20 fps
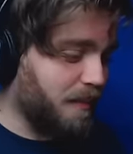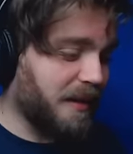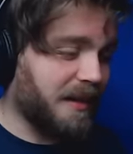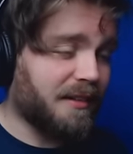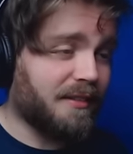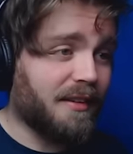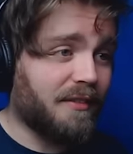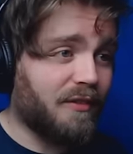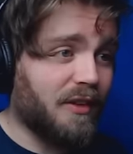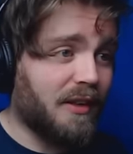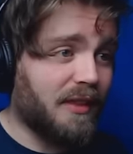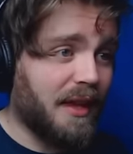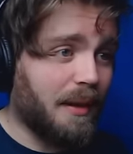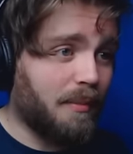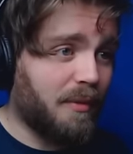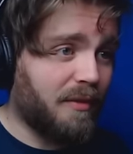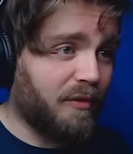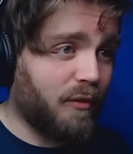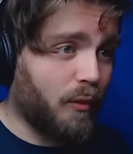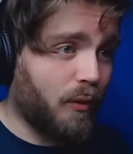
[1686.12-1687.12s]
because I've done
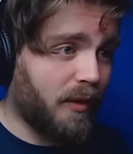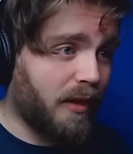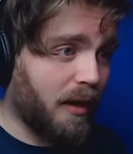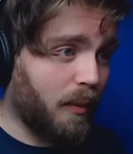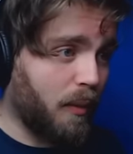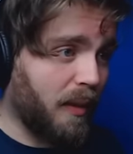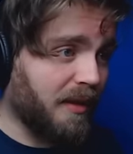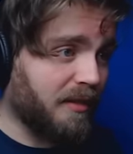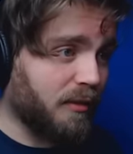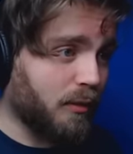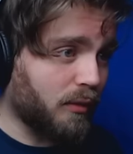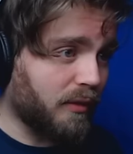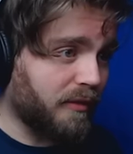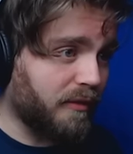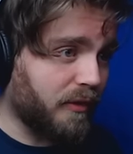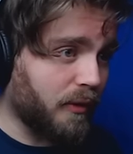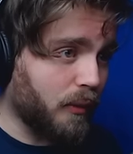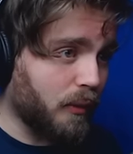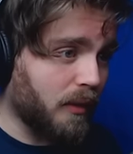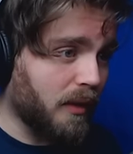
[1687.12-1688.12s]
that before and I waste all the
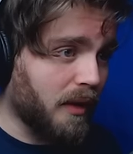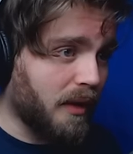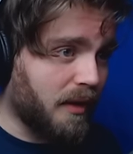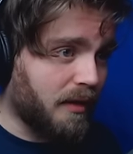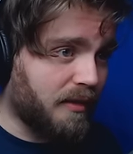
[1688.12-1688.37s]
fuel.